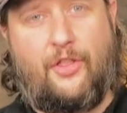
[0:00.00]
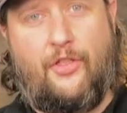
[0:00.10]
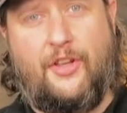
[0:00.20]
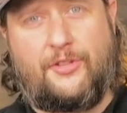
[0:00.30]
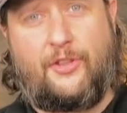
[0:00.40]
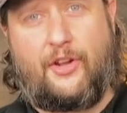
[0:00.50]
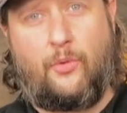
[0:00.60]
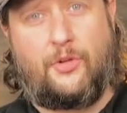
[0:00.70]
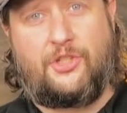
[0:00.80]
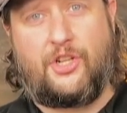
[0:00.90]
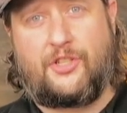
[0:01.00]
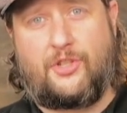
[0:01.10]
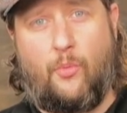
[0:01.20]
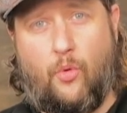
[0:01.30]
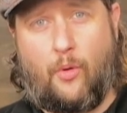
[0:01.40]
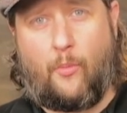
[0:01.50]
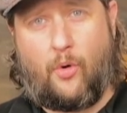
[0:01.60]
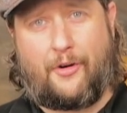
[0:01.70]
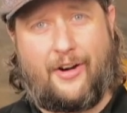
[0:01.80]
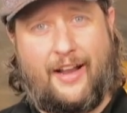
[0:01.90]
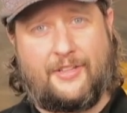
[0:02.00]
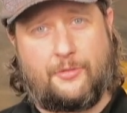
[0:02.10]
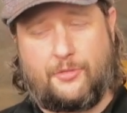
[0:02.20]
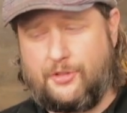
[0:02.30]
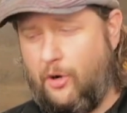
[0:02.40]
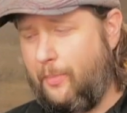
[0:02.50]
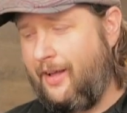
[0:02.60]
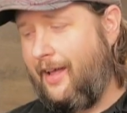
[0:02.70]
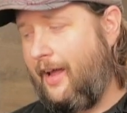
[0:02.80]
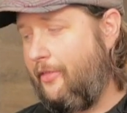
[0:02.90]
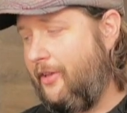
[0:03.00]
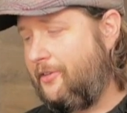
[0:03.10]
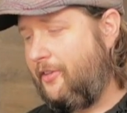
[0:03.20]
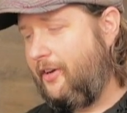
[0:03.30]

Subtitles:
this thing with just the warm water and some soap. And this